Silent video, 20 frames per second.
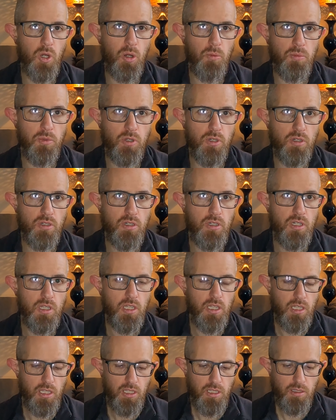popular
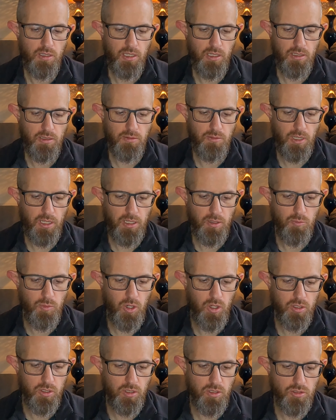
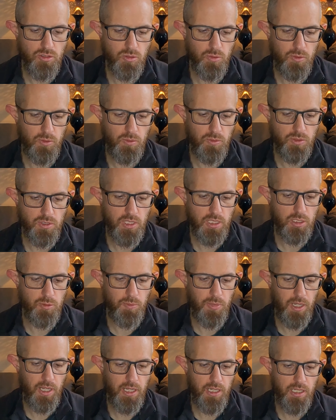model, so sent
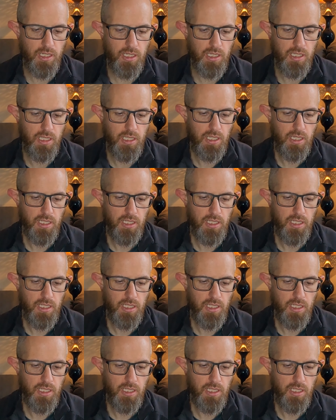it back.